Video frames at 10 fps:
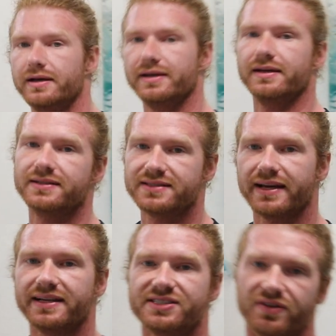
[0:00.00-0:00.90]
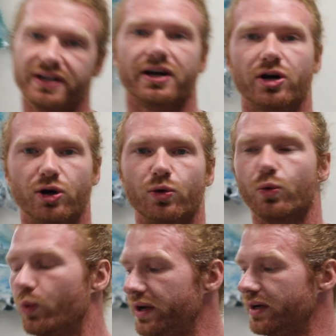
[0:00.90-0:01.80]
In today's video,
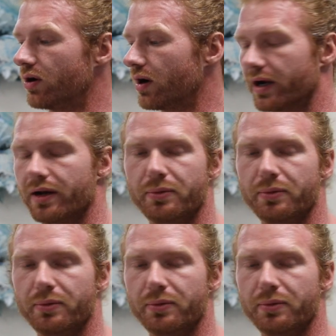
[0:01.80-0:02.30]
we are going